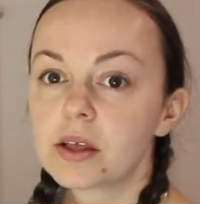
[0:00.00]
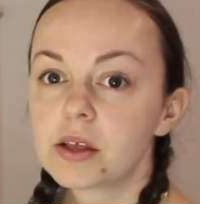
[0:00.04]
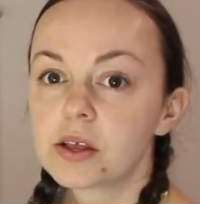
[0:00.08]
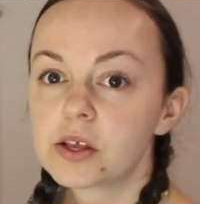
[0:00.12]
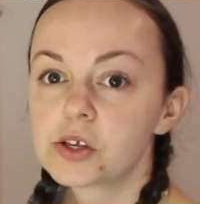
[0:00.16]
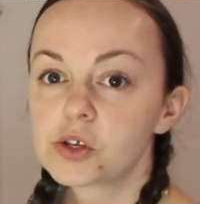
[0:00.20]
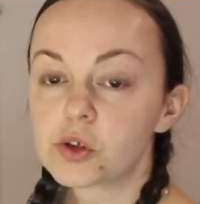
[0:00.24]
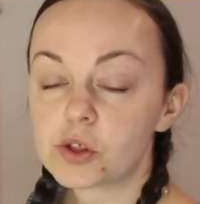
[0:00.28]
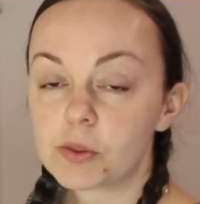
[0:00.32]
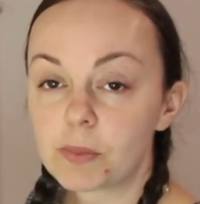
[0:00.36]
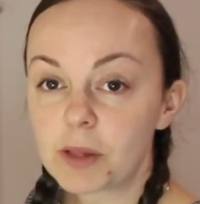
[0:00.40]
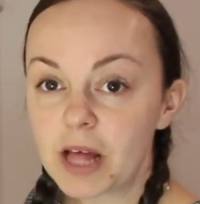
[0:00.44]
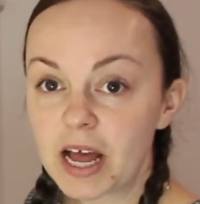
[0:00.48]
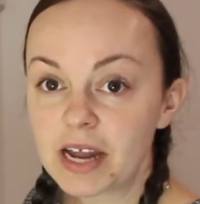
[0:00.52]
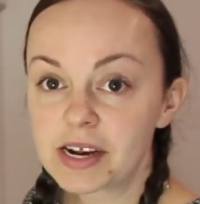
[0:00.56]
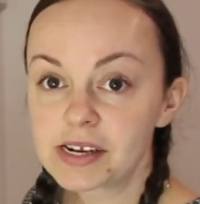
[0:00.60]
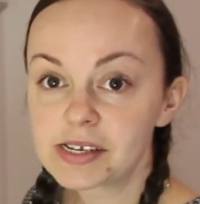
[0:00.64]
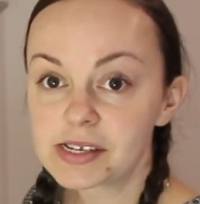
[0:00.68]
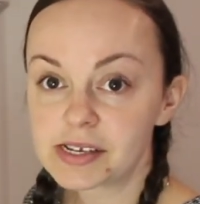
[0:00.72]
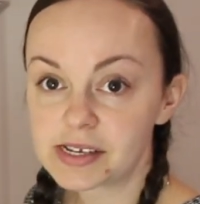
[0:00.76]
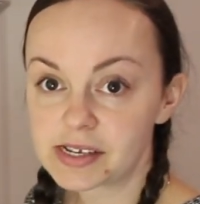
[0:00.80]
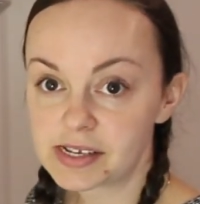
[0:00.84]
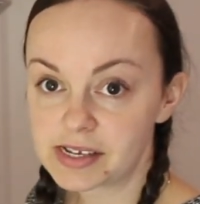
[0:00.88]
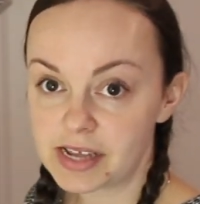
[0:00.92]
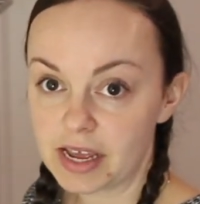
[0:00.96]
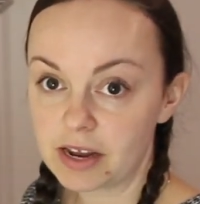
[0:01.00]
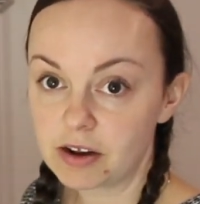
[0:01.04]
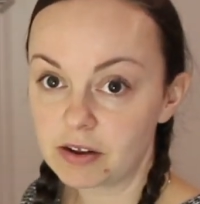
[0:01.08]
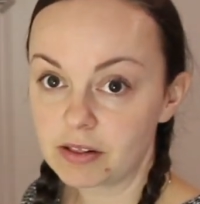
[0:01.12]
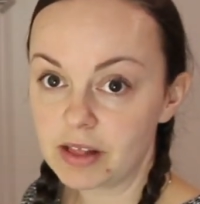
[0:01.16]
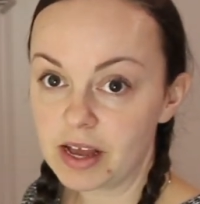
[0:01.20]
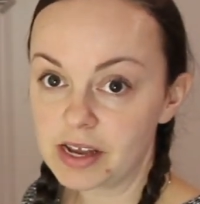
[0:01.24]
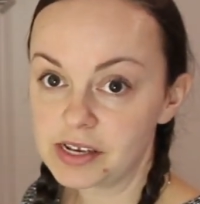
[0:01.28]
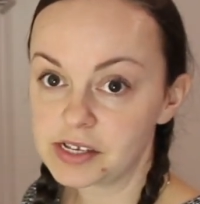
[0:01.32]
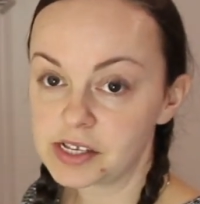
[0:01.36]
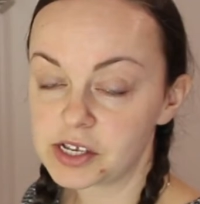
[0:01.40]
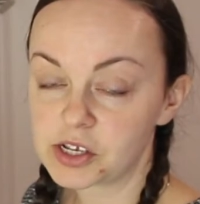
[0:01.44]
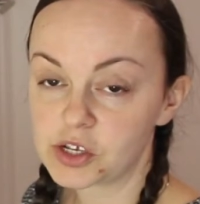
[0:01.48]
So the plan is to
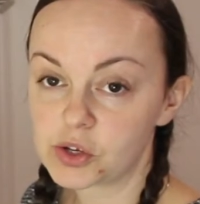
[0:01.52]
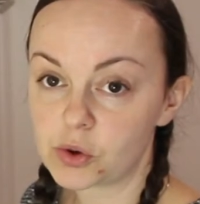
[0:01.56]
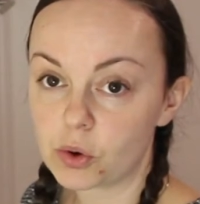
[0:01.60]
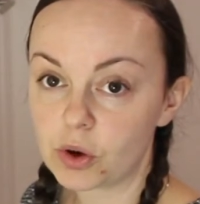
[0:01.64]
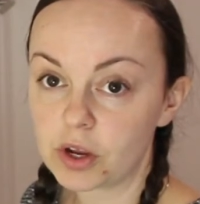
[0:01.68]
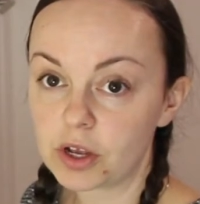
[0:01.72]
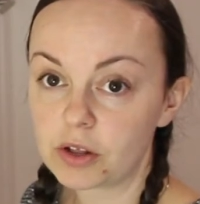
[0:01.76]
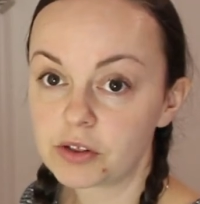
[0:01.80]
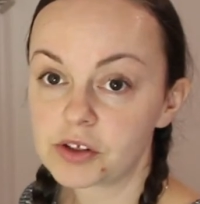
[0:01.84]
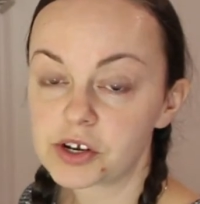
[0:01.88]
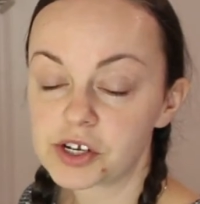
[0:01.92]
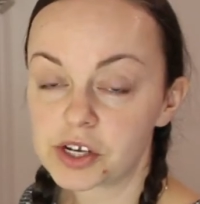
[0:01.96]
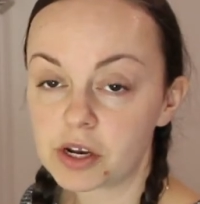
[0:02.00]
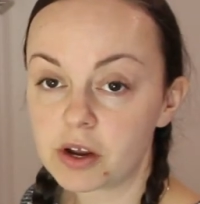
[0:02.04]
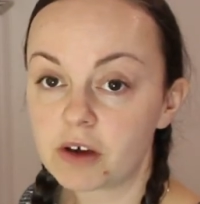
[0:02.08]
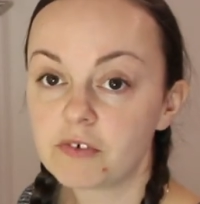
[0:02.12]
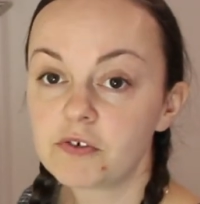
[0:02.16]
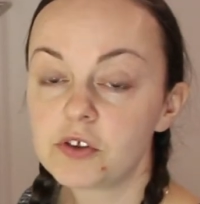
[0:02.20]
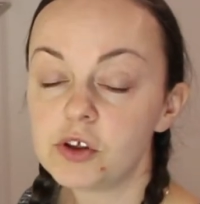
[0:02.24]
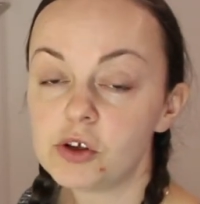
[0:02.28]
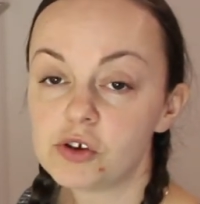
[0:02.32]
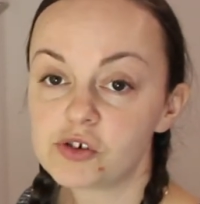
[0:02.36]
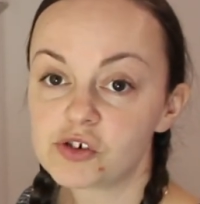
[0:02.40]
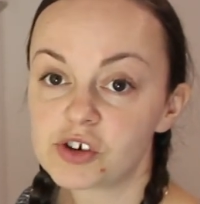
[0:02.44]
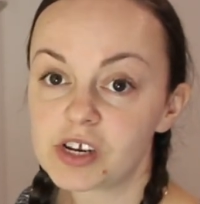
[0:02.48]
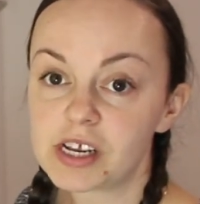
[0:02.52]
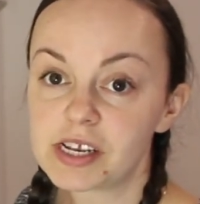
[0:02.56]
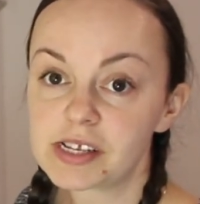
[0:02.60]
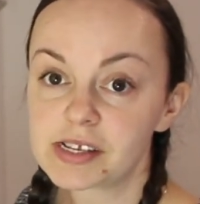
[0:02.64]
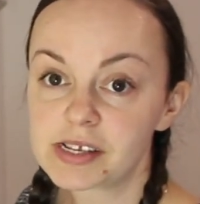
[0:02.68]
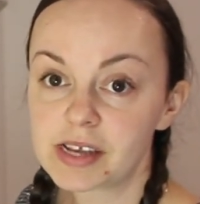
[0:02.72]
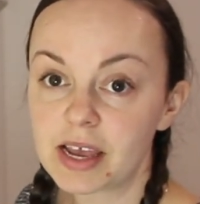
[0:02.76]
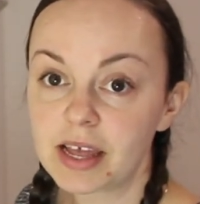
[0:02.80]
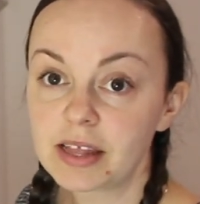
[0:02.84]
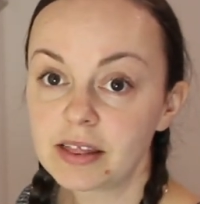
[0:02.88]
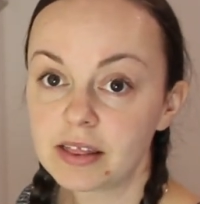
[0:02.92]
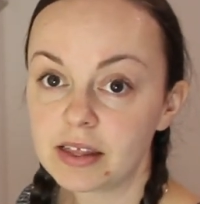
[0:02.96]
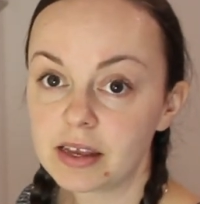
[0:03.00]
sterilise the soil. There's enough
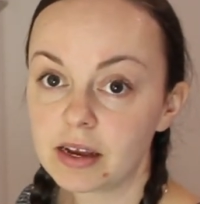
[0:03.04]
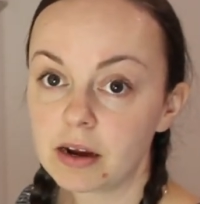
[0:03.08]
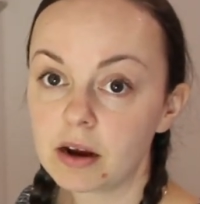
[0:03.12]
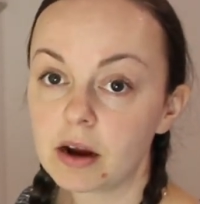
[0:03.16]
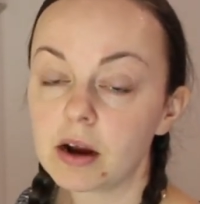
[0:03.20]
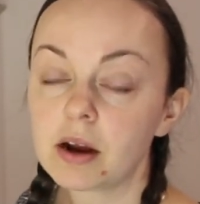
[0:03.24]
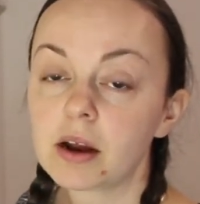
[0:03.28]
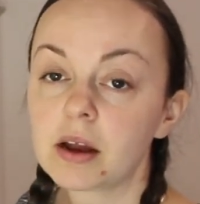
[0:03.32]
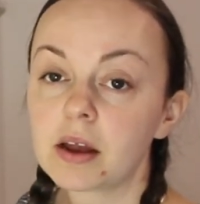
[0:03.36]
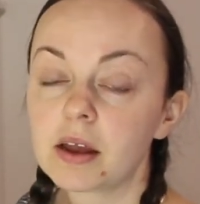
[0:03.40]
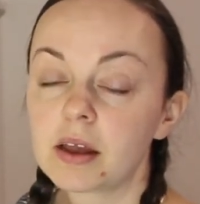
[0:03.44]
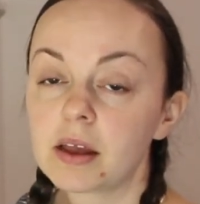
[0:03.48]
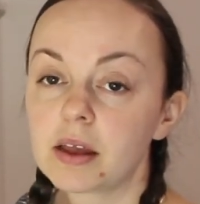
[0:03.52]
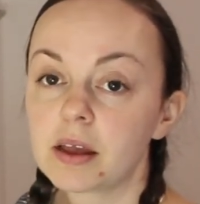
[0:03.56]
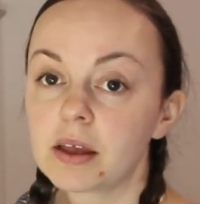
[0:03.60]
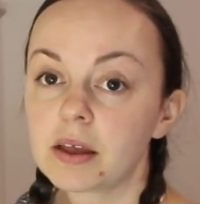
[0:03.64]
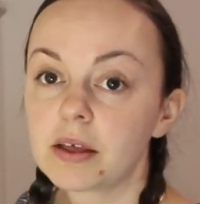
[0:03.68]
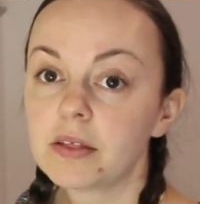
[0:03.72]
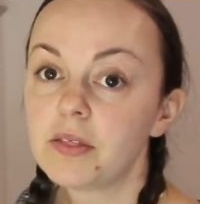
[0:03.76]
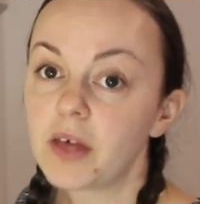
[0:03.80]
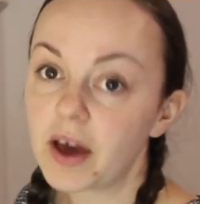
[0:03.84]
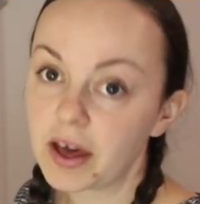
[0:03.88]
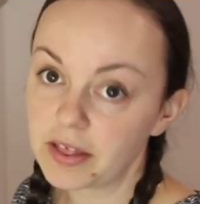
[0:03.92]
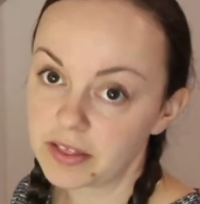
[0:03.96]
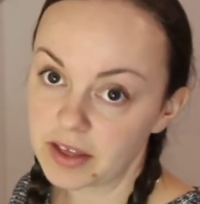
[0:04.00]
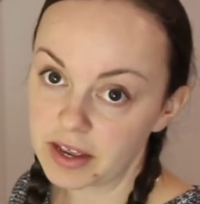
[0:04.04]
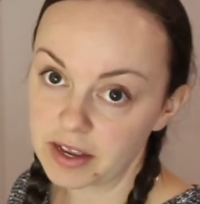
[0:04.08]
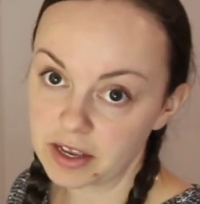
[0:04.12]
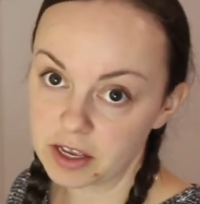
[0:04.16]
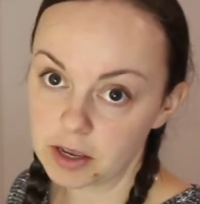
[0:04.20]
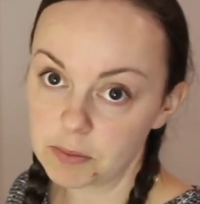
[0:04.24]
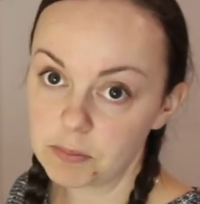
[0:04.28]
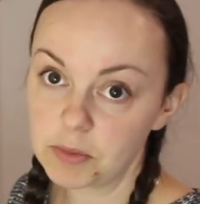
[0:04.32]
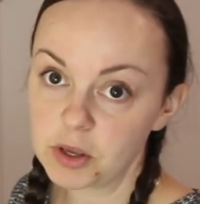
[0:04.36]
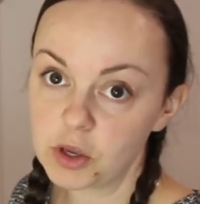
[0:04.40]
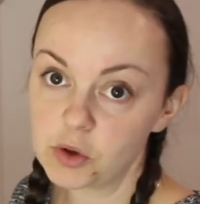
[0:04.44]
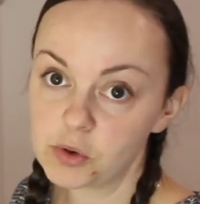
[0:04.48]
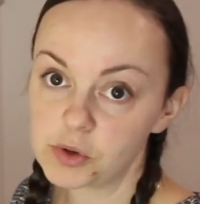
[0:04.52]
nutrients in there that it
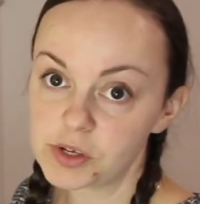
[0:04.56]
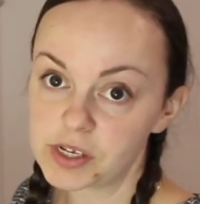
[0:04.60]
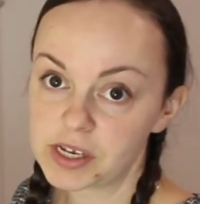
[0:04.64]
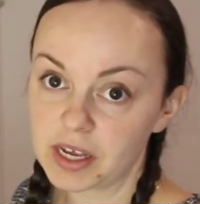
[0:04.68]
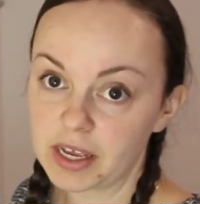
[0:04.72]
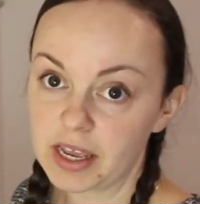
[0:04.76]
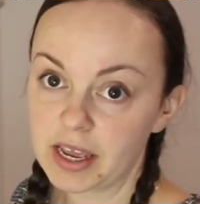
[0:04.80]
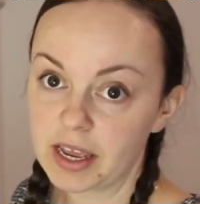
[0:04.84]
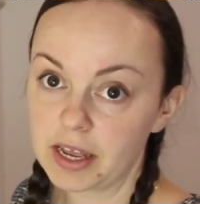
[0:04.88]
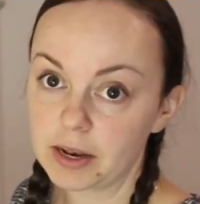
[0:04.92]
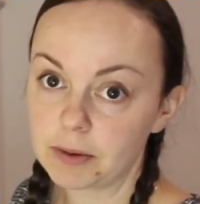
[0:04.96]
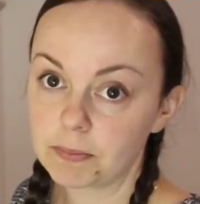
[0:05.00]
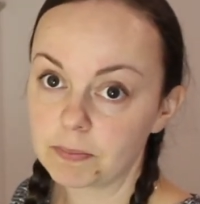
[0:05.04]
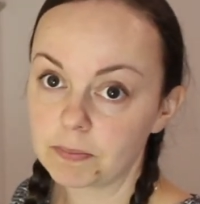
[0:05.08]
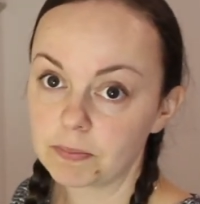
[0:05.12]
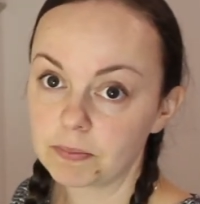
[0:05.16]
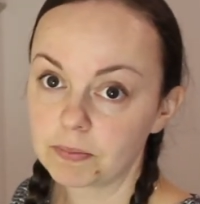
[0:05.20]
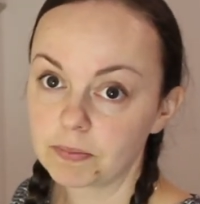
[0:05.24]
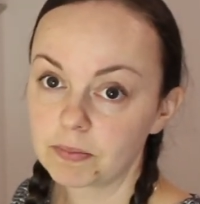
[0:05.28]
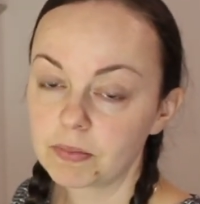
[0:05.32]
can be used again.